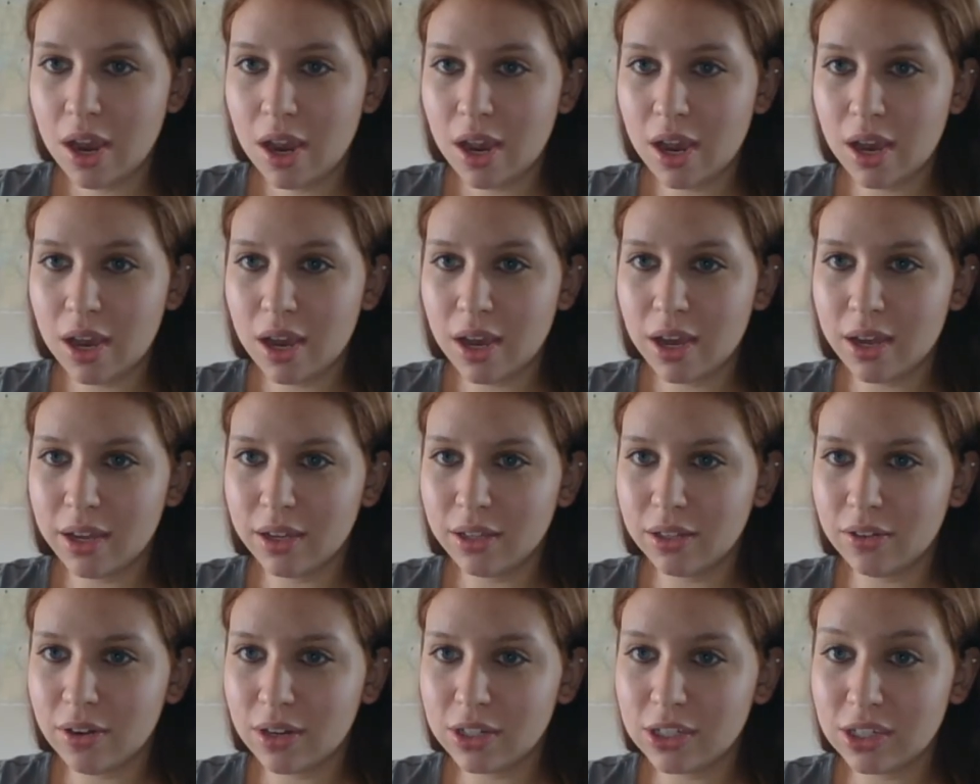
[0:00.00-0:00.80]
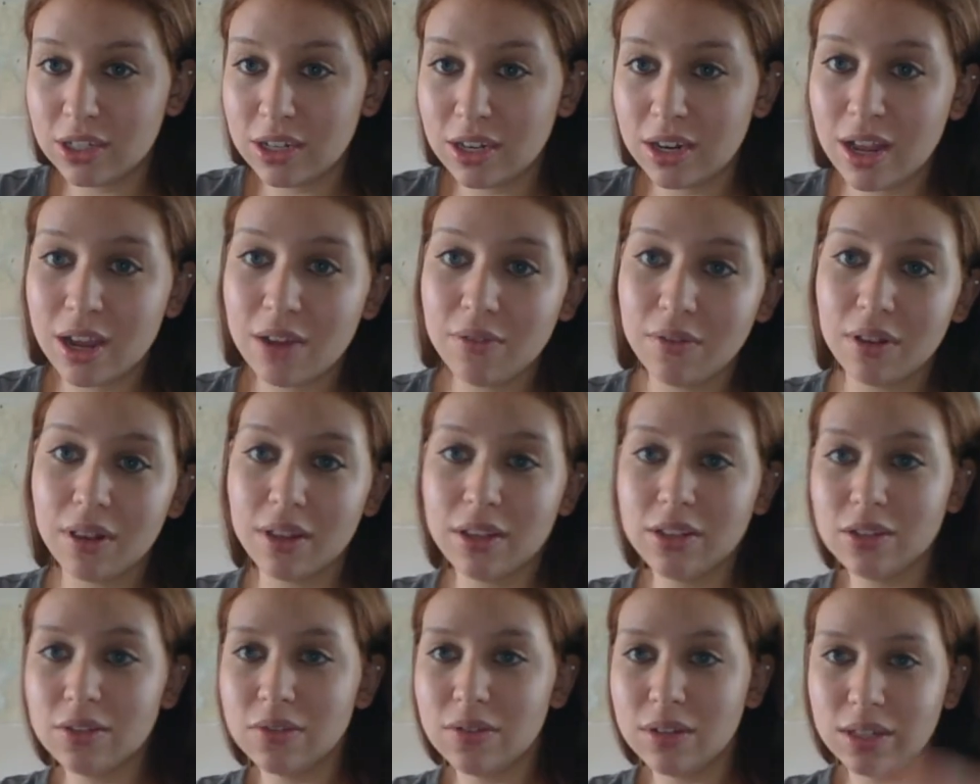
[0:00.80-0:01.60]
Gretchen and I
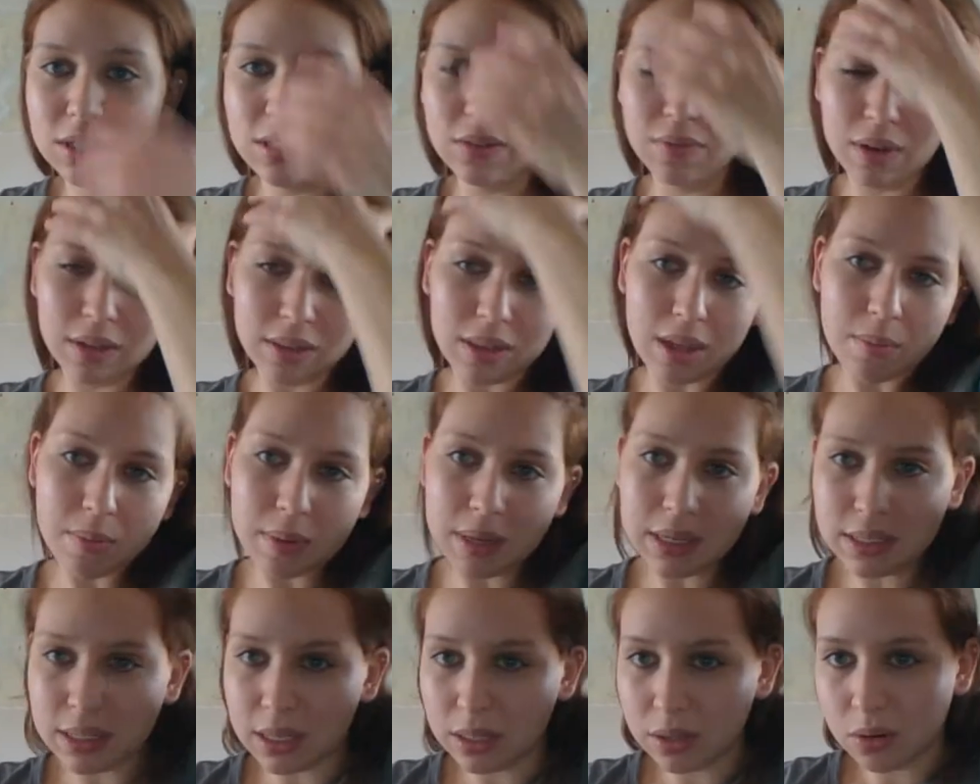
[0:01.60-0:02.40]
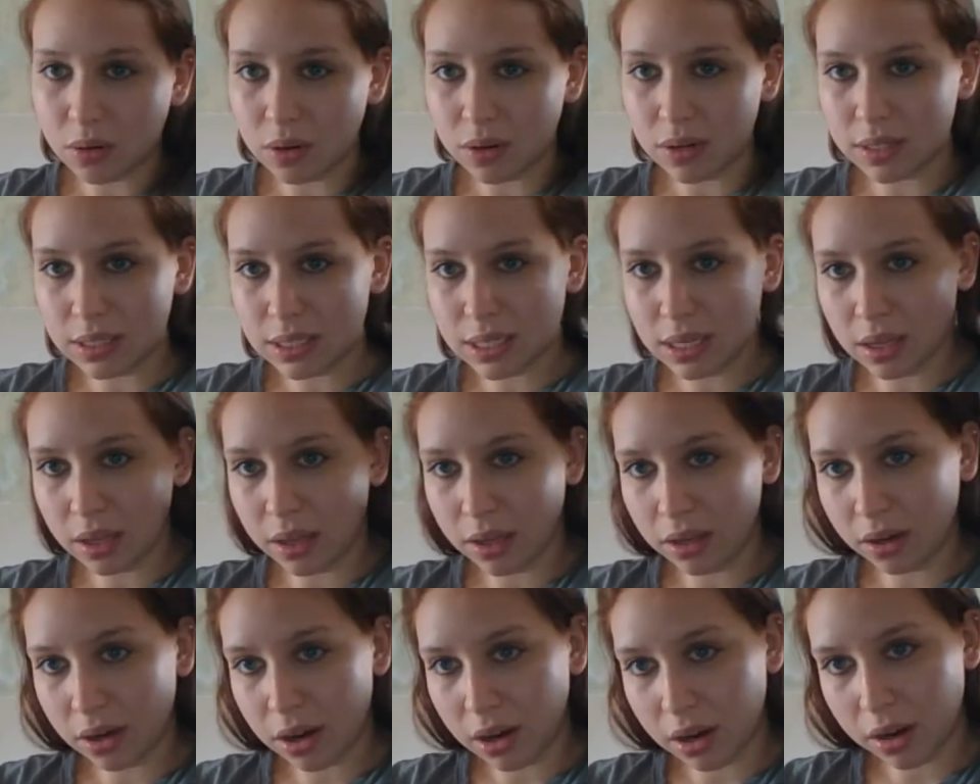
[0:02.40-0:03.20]
really do need to write that piece on Korra's
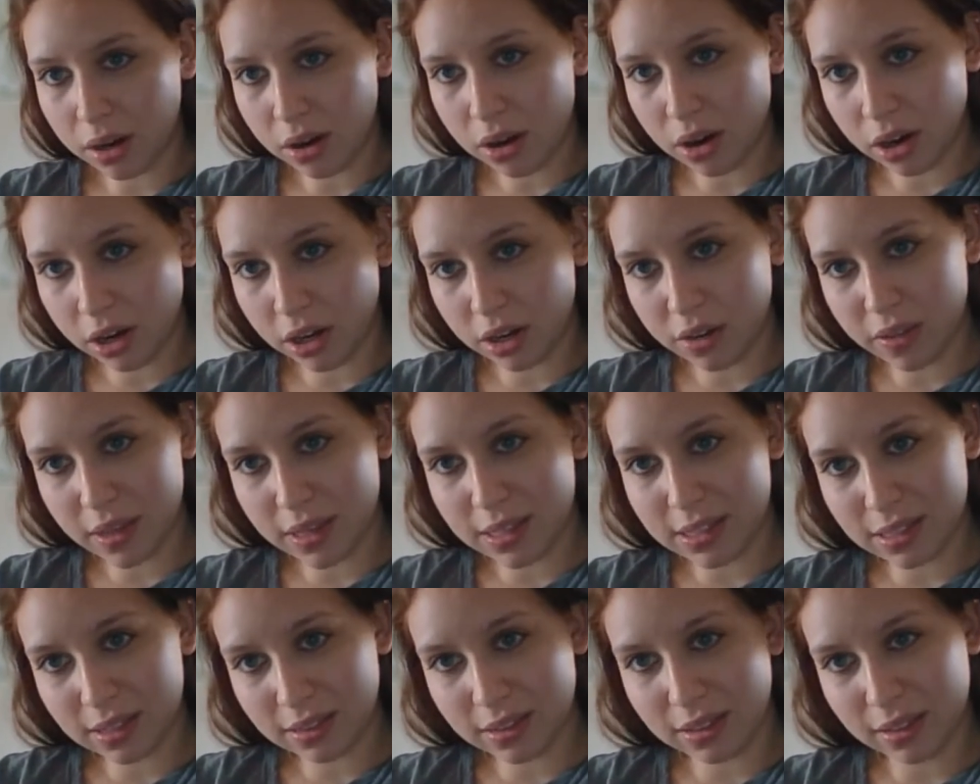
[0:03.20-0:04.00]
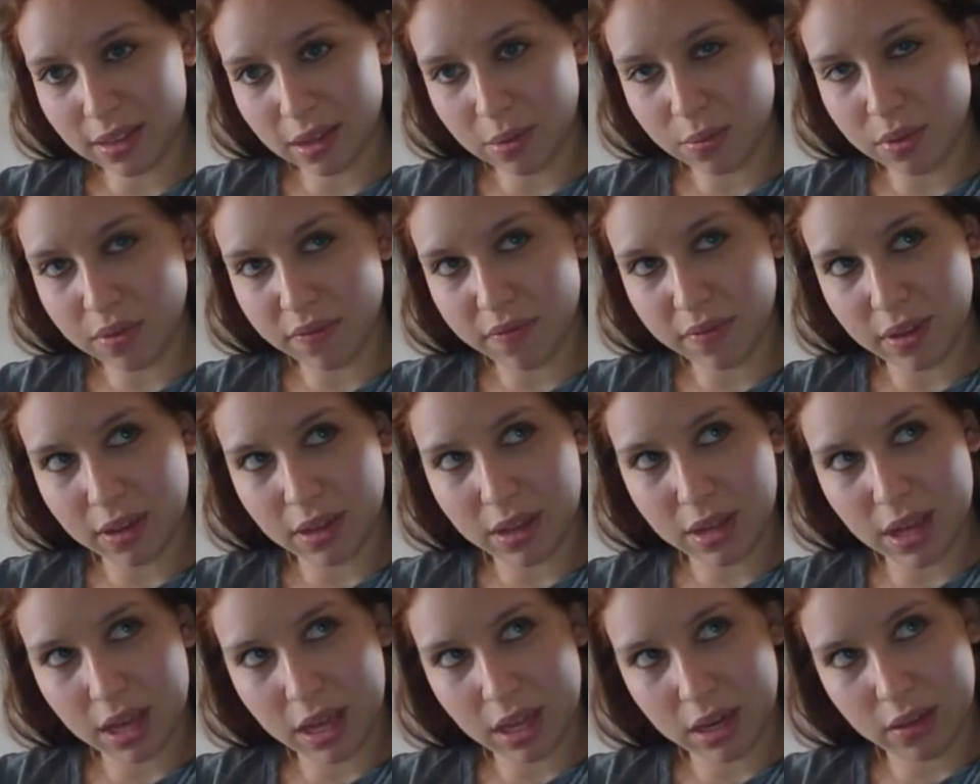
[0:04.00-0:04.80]
healing arc. That's something that we've
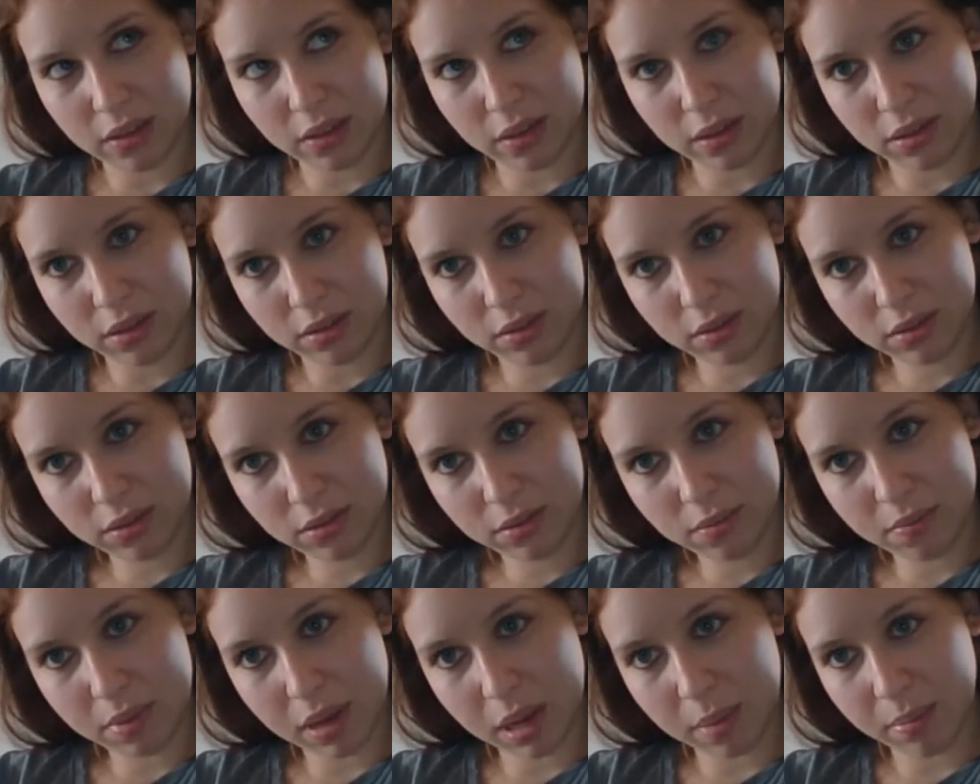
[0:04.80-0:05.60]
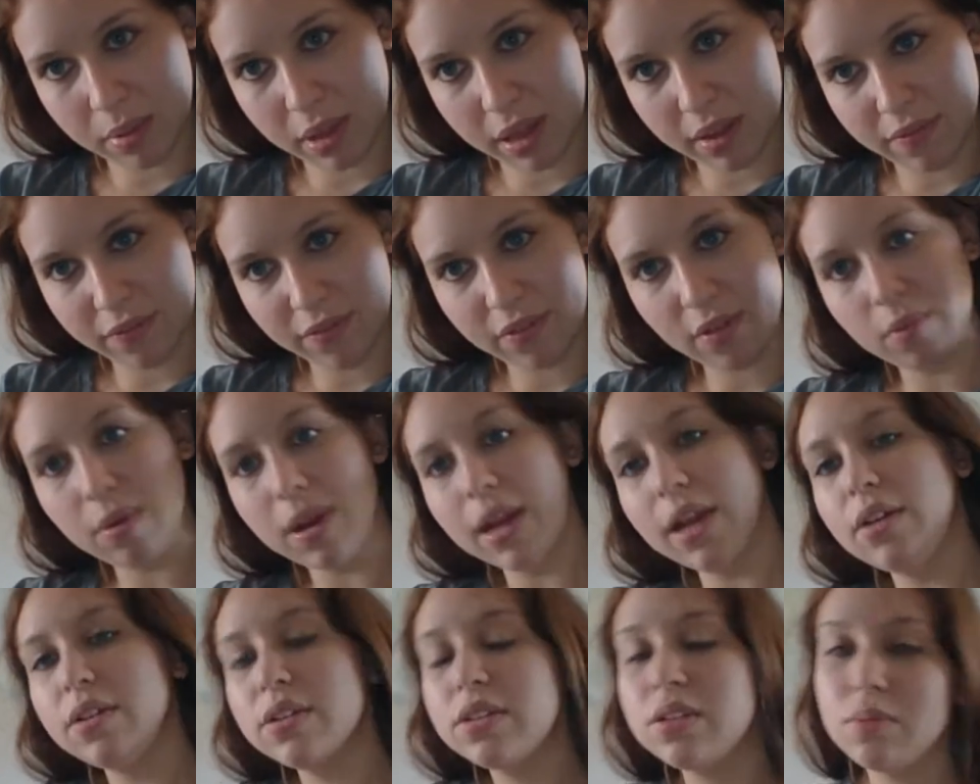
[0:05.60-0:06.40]
had in the pipeline for a
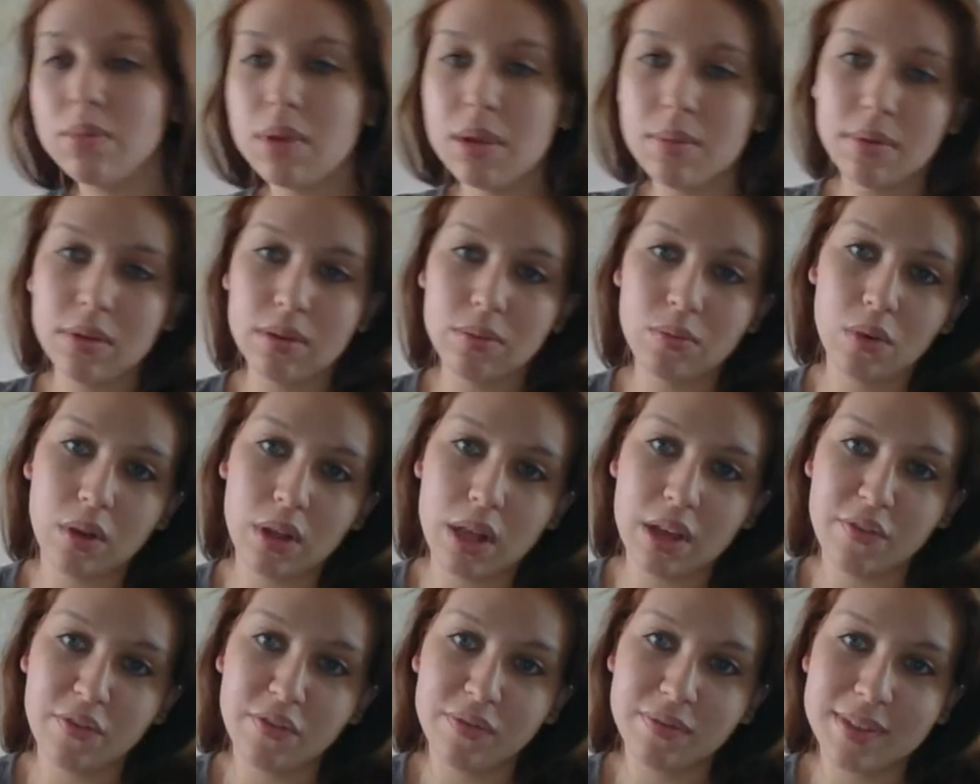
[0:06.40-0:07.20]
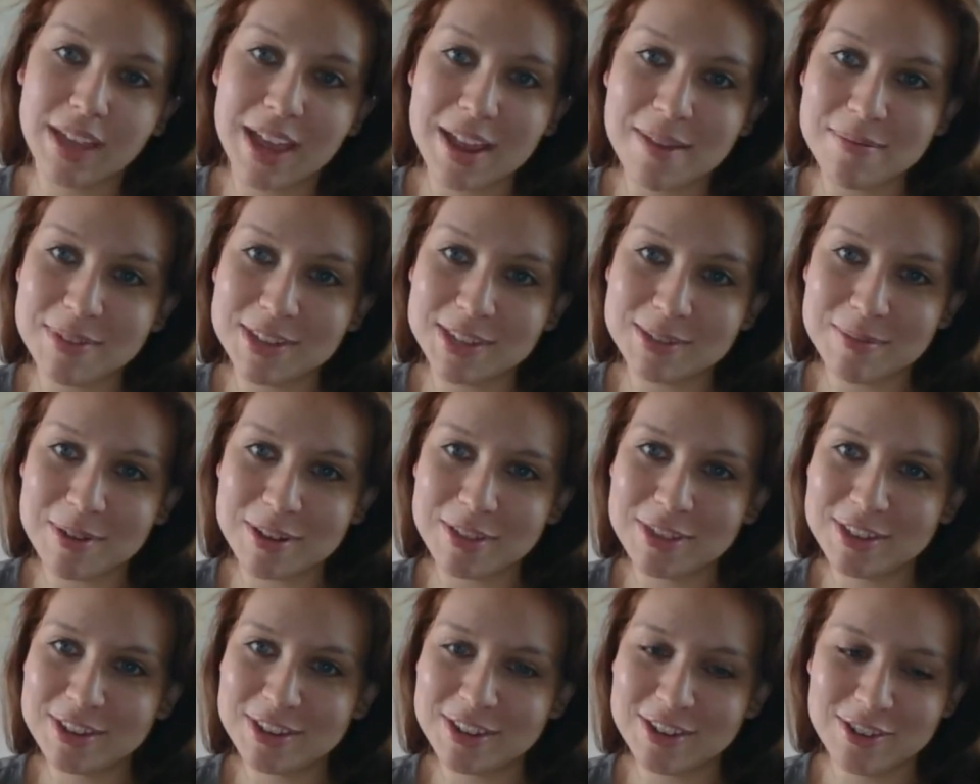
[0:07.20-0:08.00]
while, so maybe we'll have time this
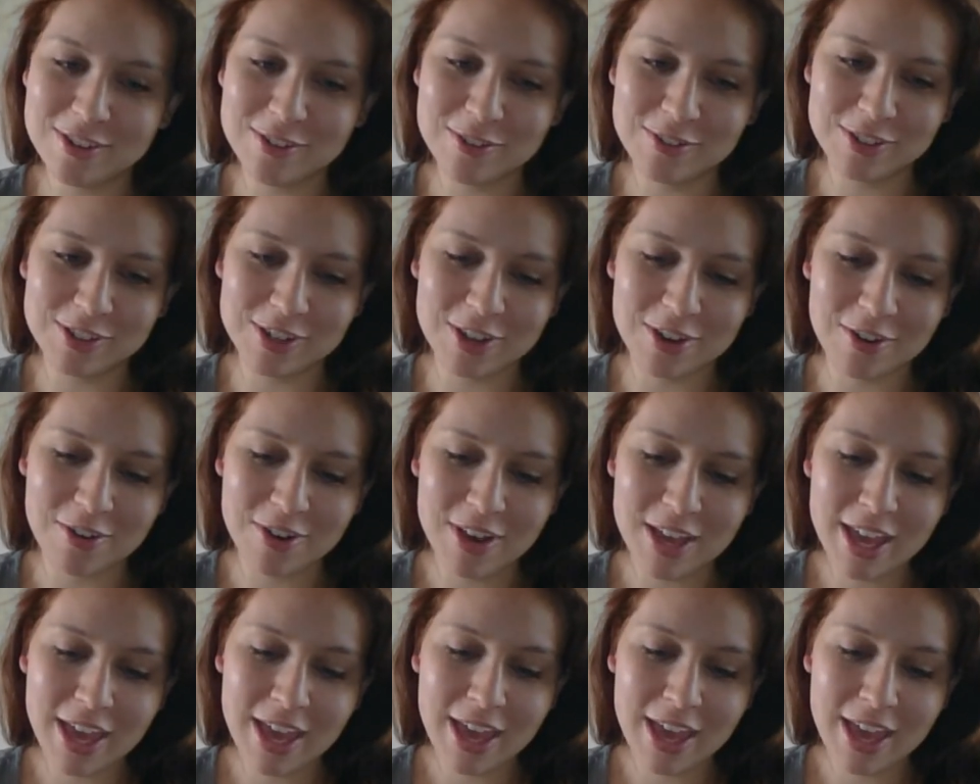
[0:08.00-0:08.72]
month to do so.